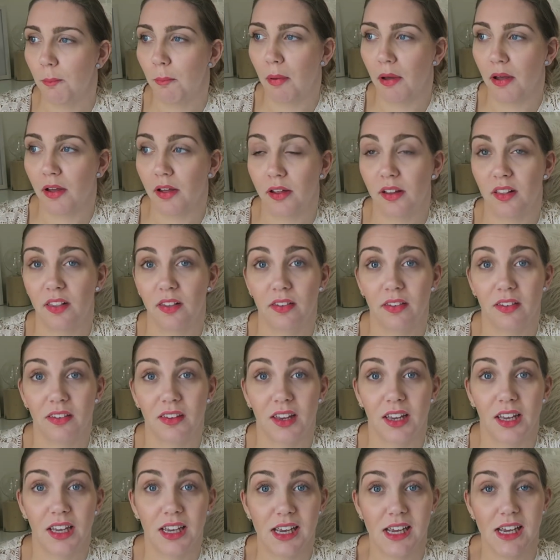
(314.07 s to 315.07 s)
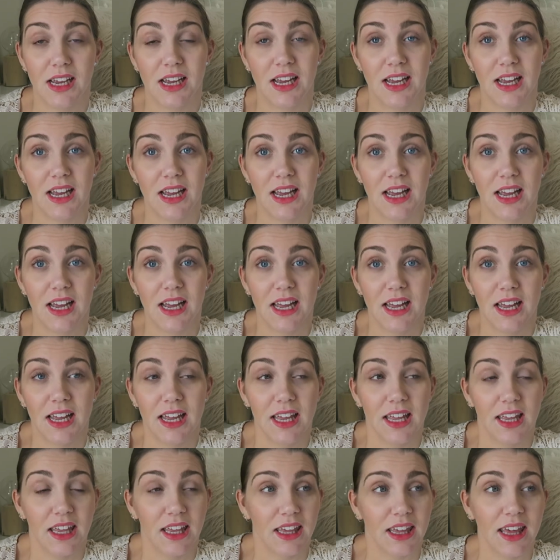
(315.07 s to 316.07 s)
But
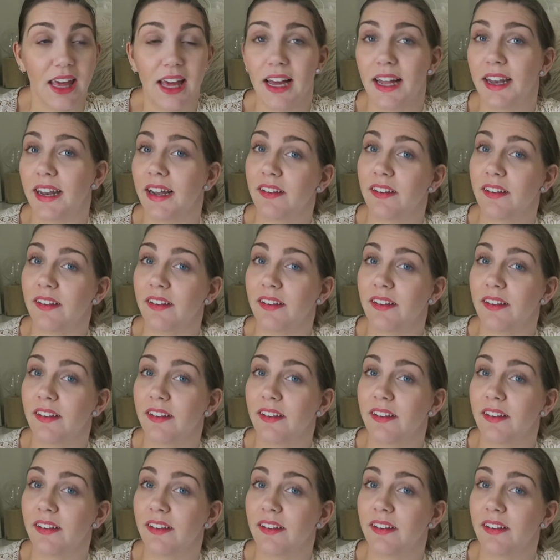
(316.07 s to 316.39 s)
yeah,